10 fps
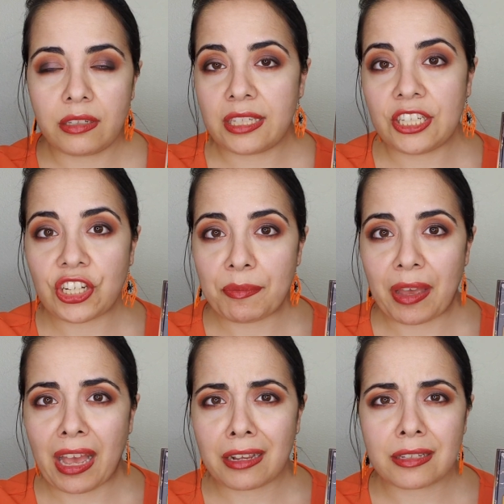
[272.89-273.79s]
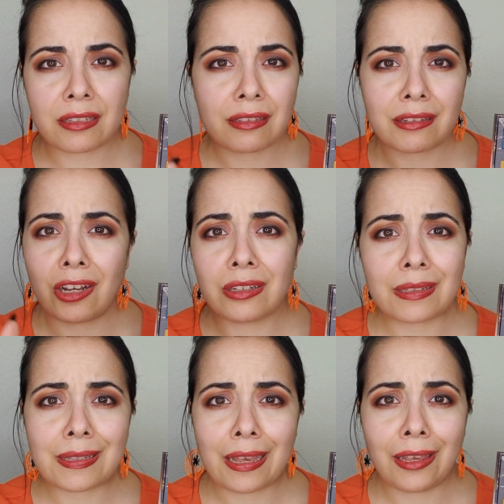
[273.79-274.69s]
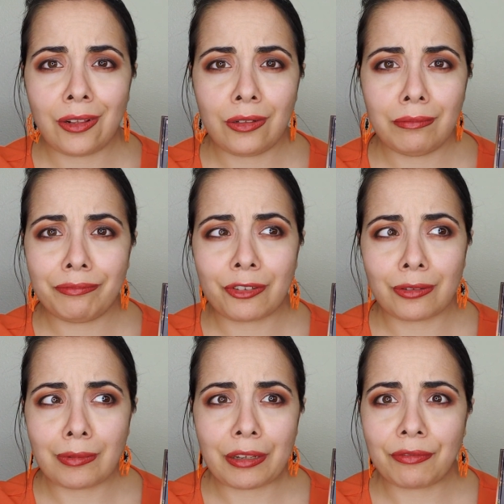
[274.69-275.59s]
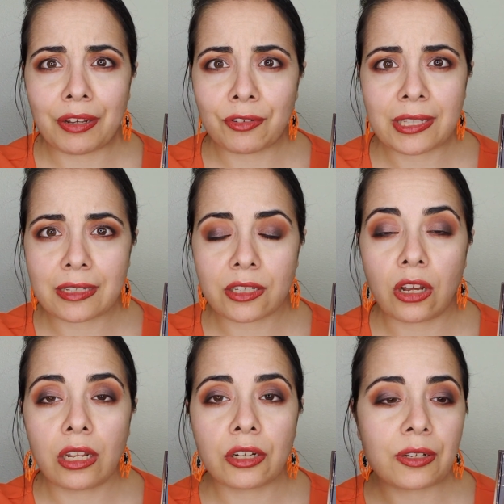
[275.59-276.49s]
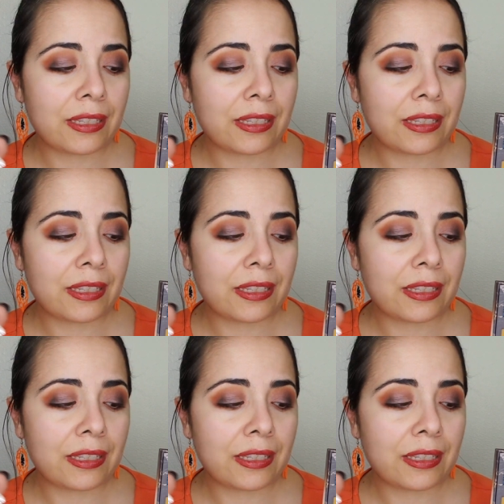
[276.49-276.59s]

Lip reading: TJ Maxx on sale for like $5 or $6,